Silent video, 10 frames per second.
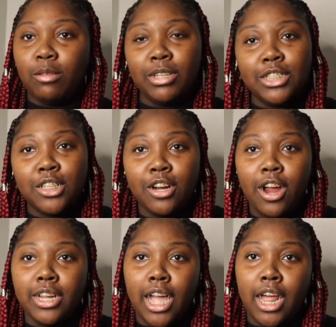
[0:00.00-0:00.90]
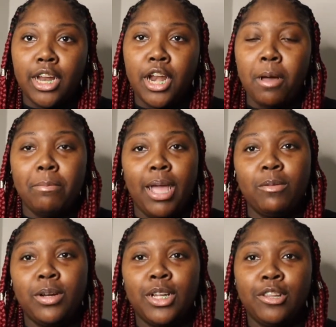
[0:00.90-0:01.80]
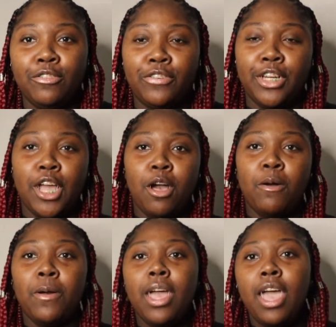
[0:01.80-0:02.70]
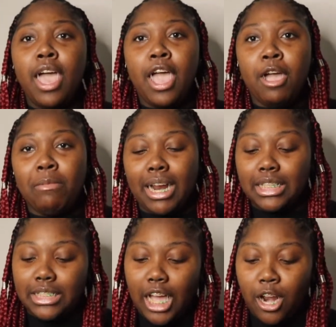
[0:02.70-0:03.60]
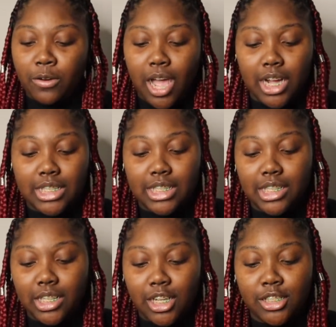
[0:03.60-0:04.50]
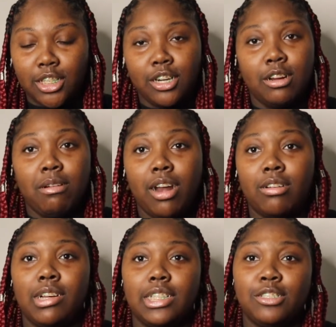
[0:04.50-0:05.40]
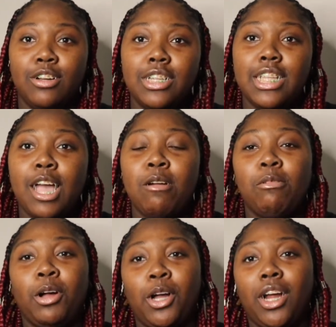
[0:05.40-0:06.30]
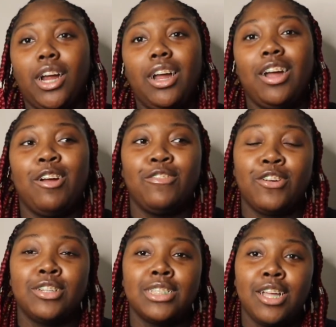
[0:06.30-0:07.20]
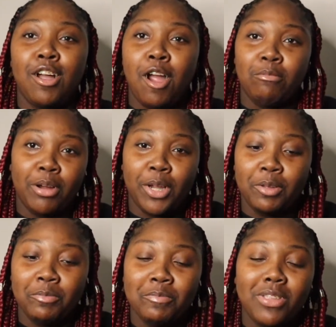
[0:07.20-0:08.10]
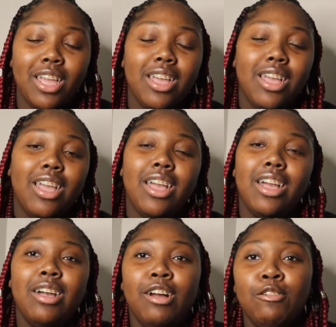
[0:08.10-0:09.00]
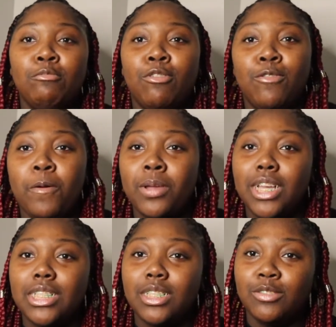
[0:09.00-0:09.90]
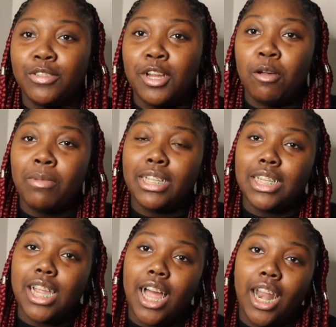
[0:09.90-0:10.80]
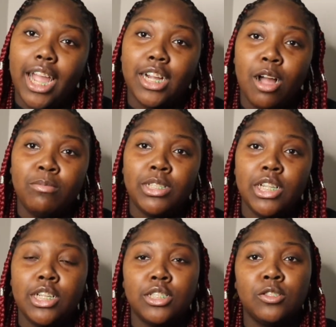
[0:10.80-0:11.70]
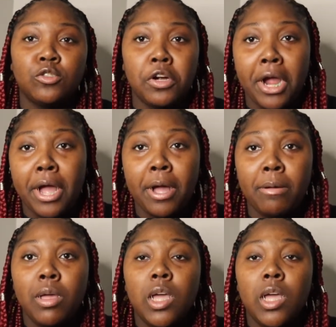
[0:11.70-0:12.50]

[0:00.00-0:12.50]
it's your girl Yana, and I'm back with another video. And by this title, y'all can see that your girl about to do a story time on her first heartbreak. Before we get to this video, make sure y'all like, comment, share, and subscribe.